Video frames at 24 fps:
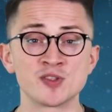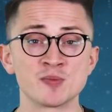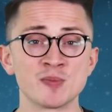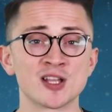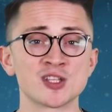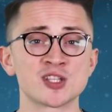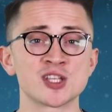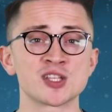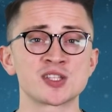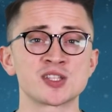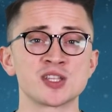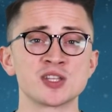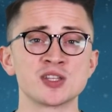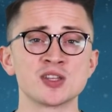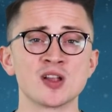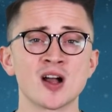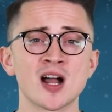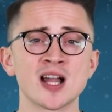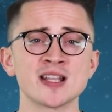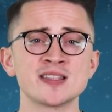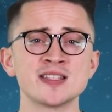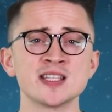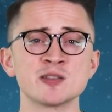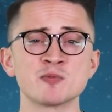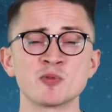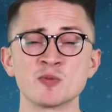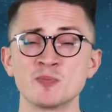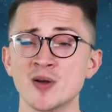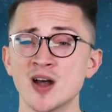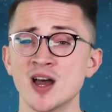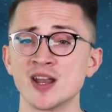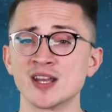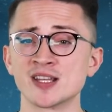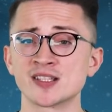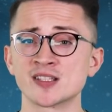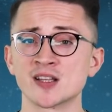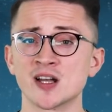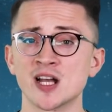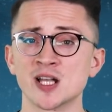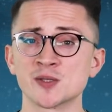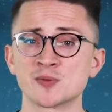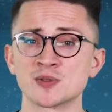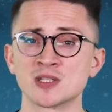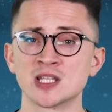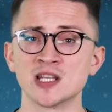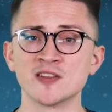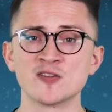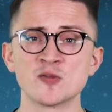to Manchester United would burn his ties
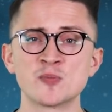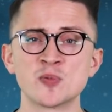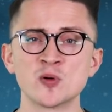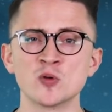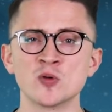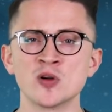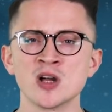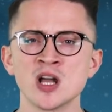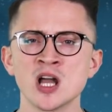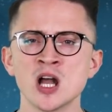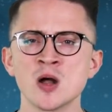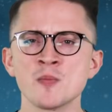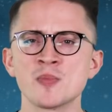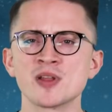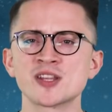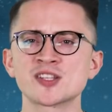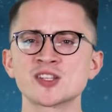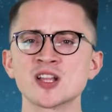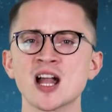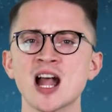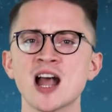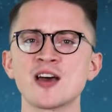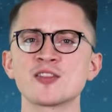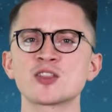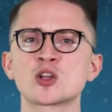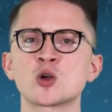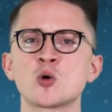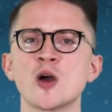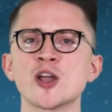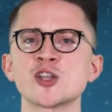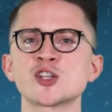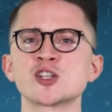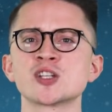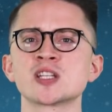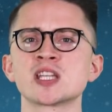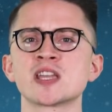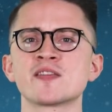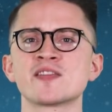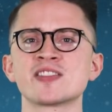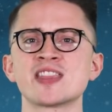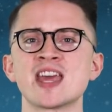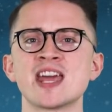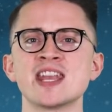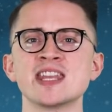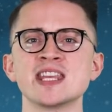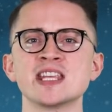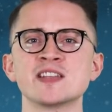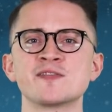with Liverpool, but it's not out of the question given
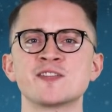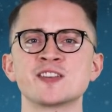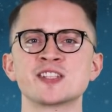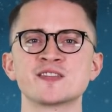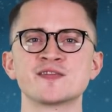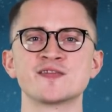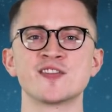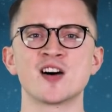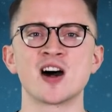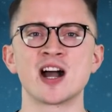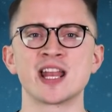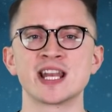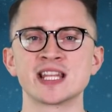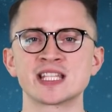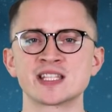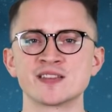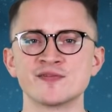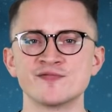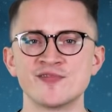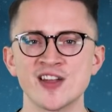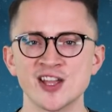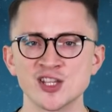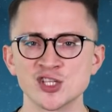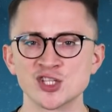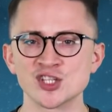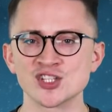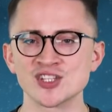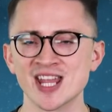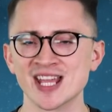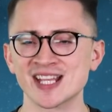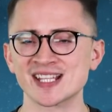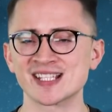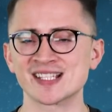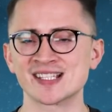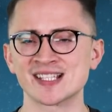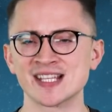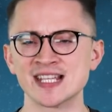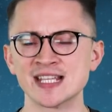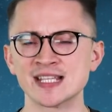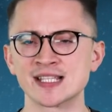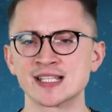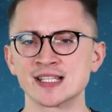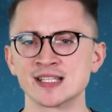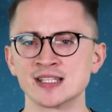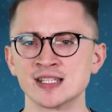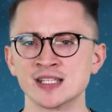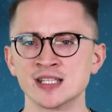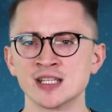their need for divine intervention next
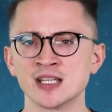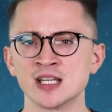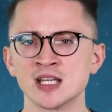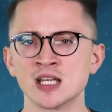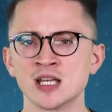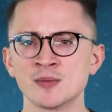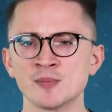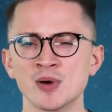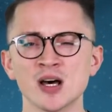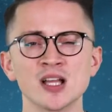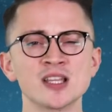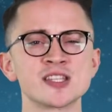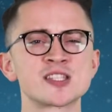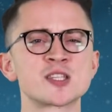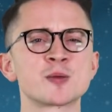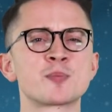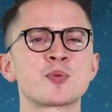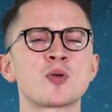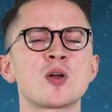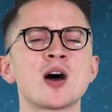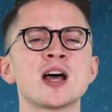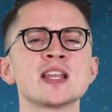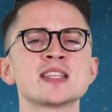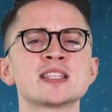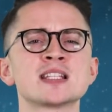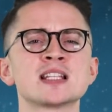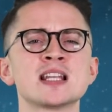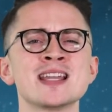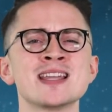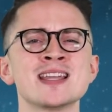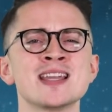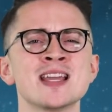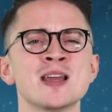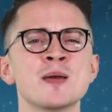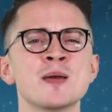season. But unsurprisingly,